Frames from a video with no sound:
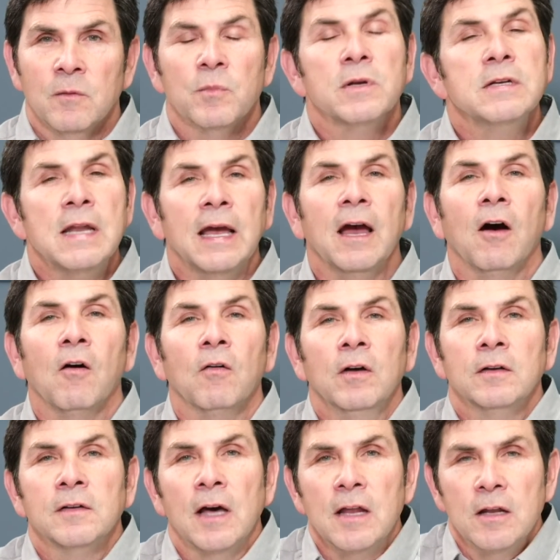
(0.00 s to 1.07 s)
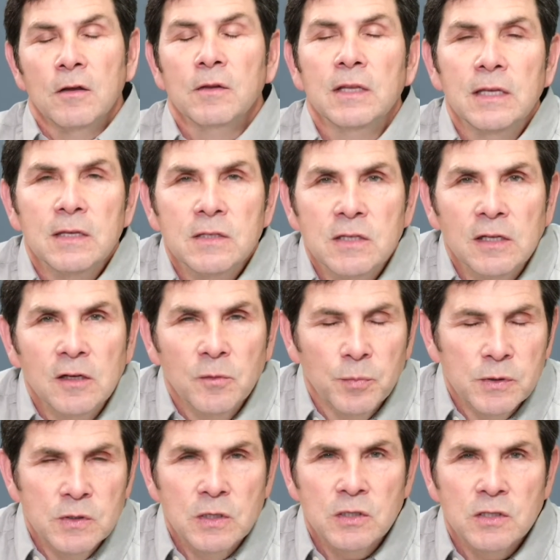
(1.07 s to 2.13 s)
But now, not only is he in a
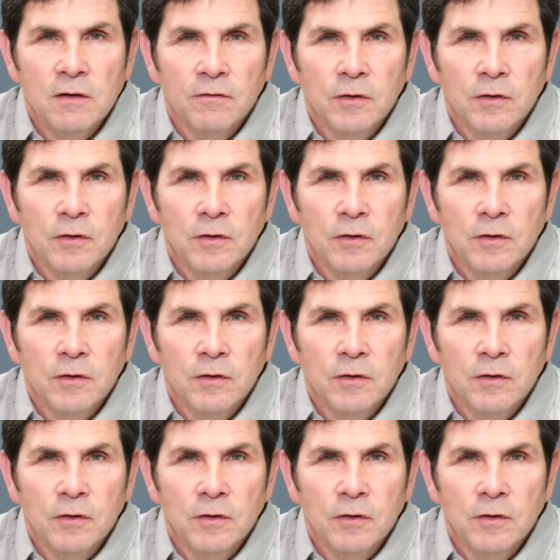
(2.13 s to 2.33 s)
position